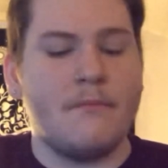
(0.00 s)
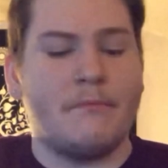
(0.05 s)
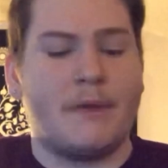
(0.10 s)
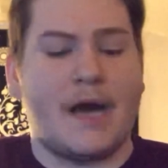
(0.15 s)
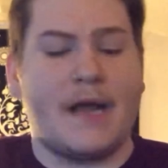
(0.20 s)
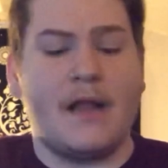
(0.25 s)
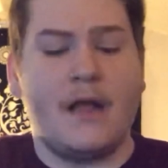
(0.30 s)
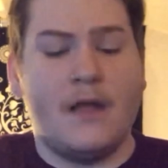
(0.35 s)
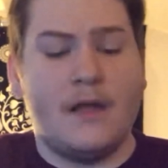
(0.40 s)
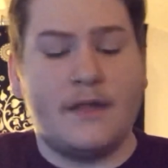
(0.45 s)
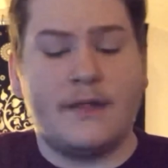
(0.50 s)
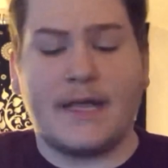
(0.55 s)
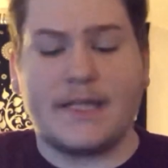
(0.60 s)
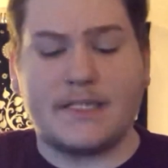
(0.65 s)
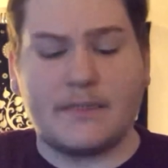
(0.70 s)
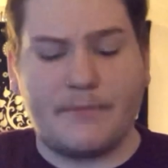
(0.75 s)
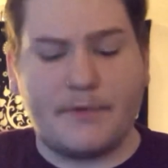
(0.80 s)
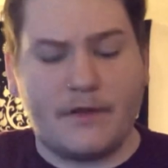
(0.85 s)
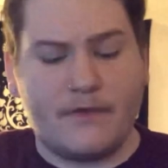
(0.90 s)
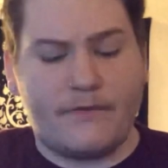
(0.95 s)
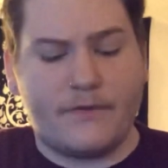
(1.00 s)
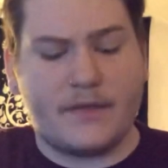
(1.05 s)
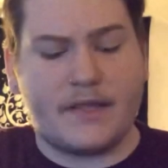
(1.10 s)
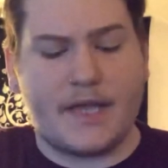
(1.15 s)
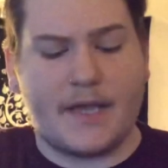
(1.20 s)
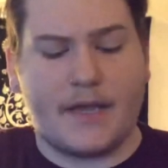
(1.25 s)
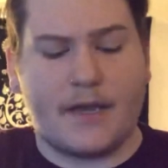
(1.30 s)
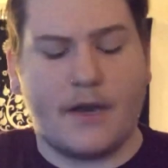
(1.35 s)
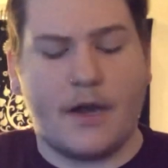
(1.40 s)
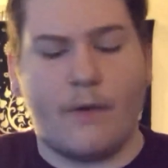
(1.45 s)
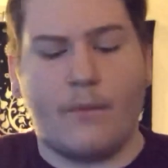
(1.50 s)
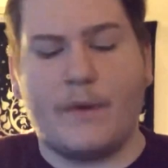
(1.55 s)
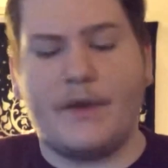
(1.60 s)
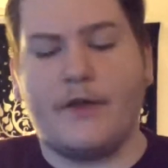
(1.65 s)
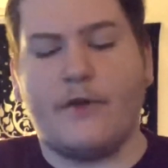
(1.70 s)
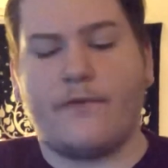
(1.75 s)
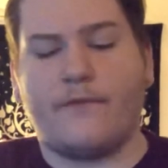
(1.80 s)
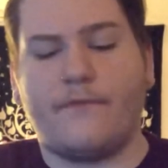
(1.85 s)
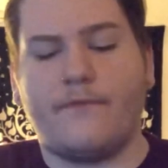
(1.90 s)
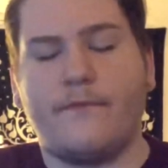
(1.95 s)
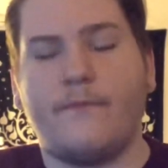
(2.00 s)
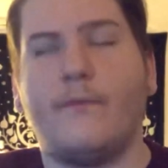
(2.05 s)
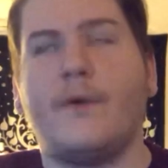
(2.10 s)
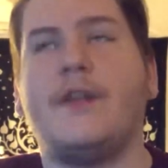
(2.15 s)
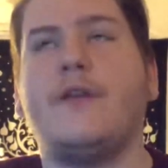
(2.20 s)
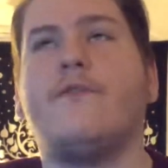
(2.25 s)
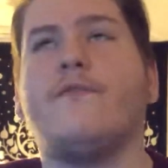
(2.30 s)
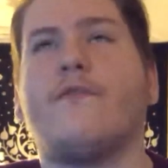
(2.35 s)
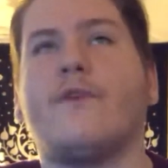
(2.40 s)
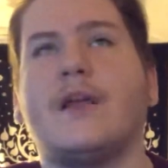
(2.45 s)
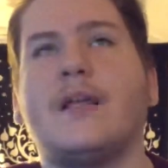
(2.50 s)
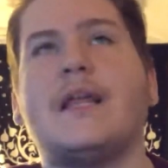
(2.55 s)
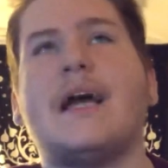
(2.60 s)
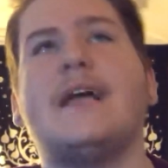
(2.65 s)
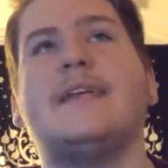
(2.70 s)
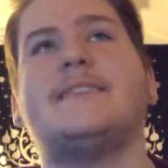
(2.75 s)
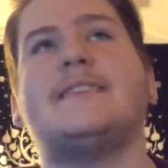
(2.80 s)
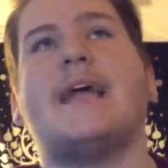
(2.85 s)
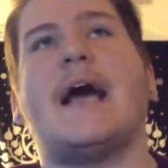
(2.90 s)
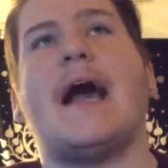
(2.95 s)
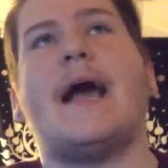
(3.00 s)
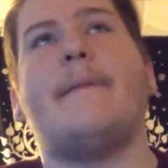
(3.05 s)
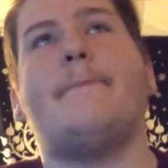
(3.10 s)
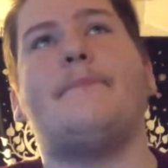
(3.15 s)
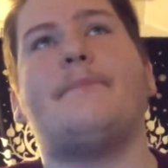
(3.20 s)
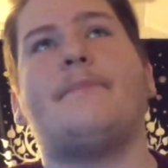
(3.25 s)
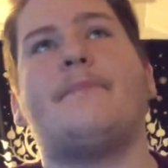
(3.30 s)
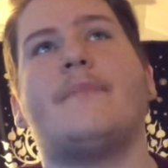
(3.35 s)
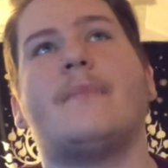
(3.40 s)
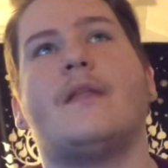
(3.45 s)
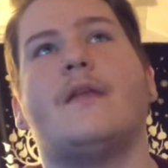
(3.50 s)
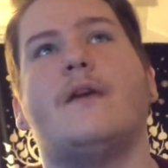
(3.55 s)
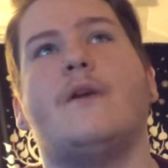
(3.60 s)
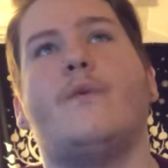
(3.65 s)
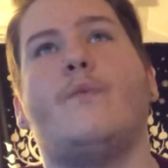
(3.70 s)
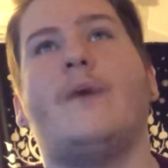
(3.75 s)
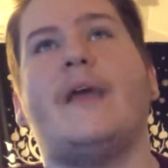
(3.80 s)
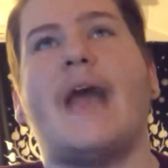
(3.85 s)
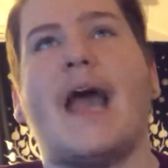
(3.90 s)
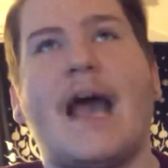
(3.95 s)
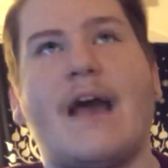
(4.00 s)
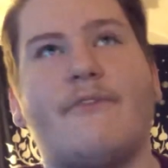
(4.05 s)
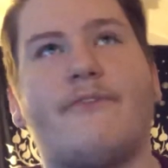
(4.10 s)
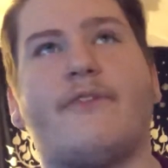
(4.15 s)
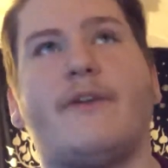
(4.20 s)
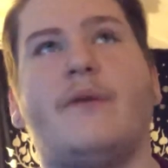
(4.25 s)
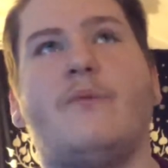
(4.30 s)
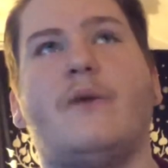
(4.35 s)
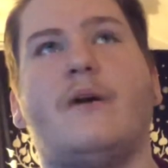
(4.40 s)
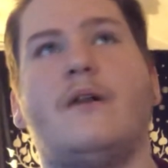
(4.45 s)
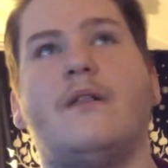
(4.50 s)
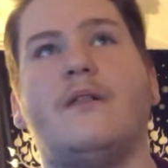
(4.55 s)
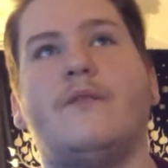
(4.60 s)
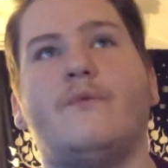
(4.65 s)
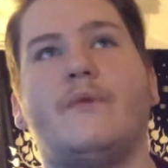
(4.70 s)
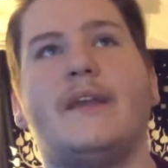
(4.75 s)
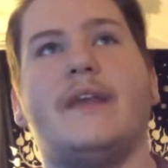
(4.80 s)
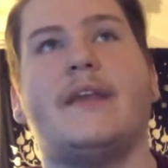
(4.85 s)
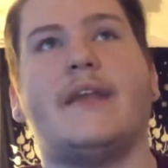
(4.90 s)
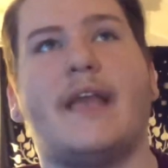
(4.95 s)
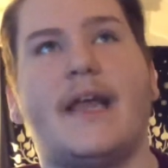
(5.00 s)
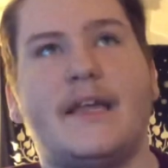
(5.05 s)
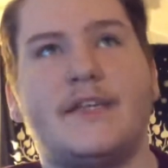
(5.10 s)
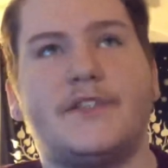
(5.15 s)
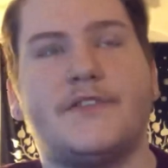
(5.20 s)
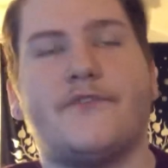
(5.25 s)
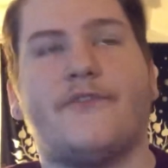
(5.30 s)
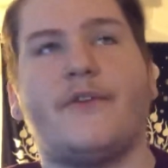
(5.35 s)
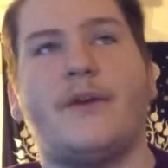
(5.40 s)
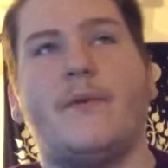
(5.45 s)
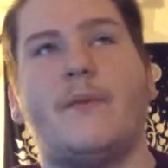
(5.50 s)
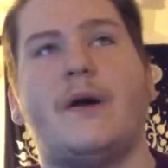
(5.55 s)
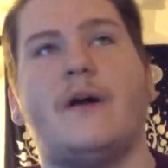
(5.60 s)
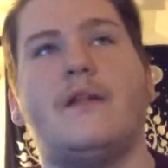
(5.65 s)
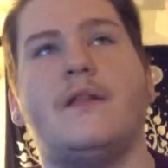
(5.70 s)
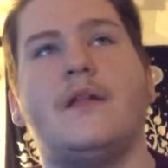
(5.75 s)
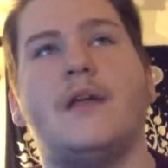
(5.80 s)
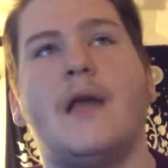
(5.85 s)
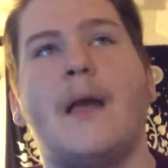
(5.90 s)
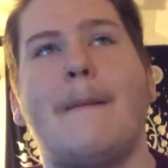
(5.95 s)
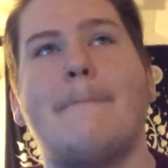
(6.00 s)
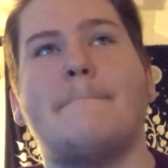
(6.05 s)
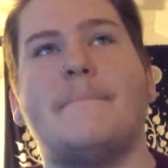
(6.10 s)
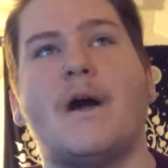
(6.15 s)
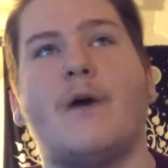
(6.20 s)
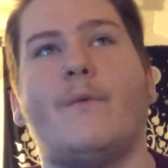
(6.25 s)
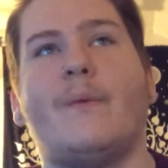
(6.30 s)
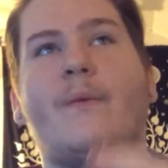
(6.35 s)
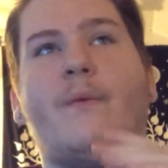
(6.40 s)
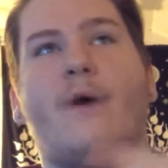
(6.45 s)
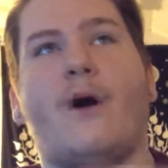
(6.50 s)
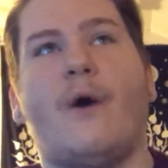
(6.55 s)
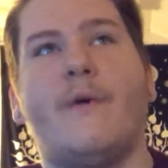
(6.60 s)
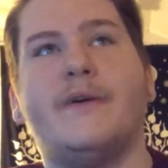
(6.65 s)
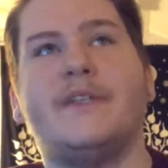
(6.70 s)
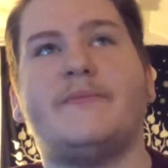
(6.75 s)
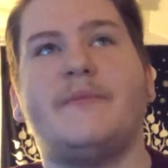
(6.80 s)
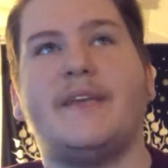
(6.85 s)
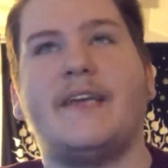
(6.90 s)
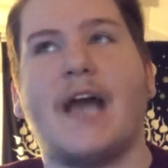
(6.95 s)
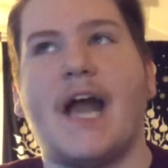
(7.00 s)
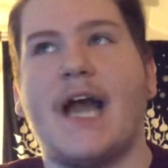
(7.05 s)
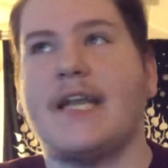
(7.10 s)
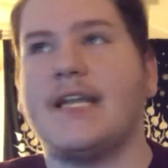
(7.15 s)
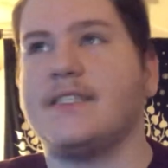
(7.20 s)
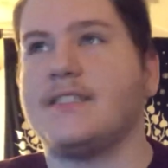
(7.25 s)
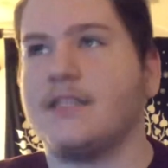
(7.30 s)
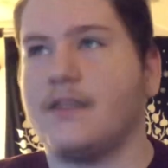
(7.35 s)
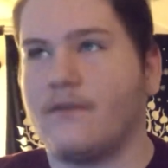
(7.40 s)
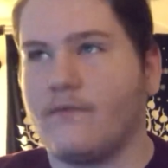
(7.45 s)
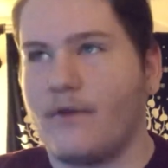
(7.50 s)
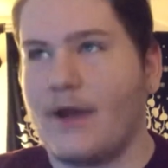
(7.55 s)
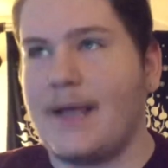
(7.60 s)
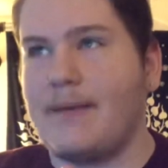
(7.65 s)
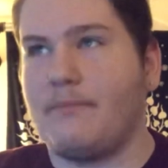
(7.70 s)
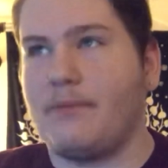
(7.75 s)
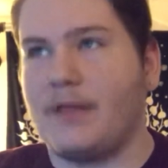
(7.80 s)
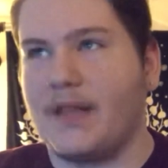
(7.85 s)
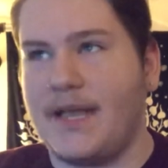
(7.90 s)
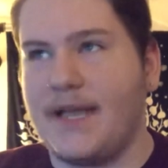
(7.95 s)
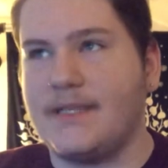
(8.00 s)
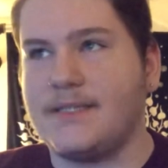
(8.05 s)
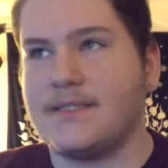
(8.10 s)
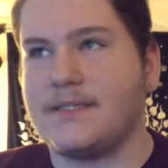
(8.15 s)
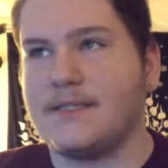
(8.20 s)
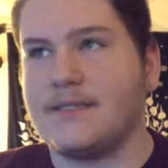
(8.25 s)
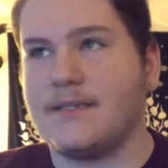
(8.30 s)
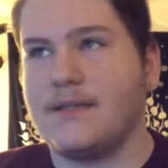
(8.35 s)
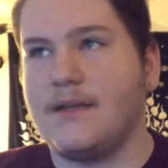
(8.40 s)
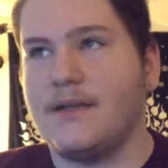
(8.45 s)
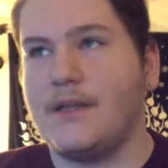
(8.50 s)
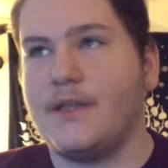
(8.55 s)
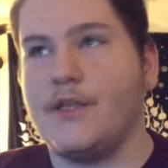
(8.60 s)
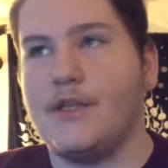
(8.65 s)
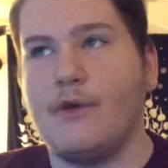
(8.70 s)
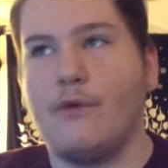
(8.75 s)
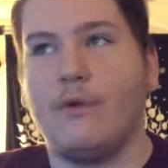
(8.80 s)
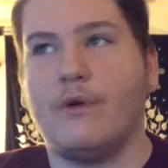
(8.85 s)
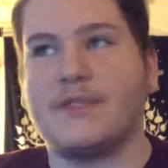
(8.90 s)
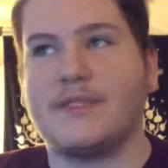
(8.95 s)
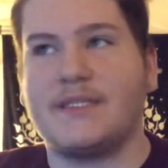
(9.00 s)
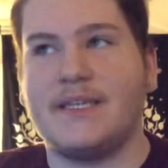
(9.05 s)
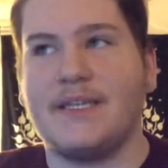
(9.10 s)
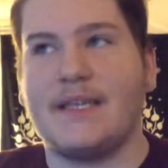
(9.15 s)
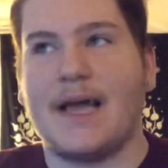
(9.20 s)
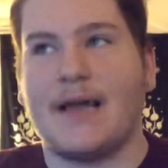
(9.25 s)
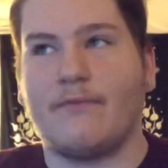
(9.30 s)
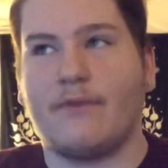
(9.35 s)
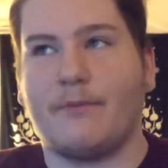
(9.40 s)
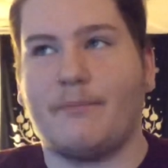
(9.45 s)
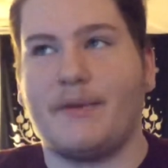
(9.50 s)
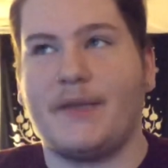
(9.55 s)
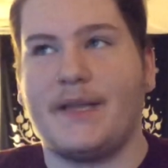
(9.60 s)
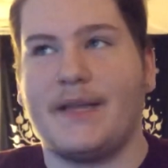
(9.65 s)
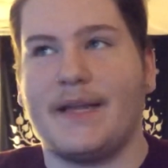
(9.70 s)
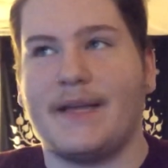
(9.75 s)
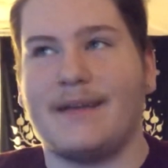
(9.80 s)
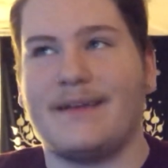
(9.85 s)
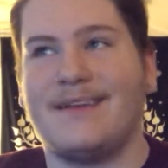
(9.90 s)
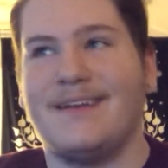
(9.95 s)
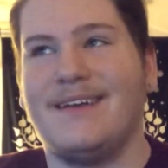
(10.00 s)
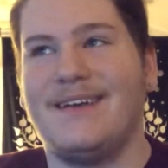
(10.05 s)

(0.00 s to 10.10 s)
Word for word: But that's a beautiful thing, you know, when you're when you realize that we have free will, we engage in free will, but we will always be guided to the right place, you will see that repeating.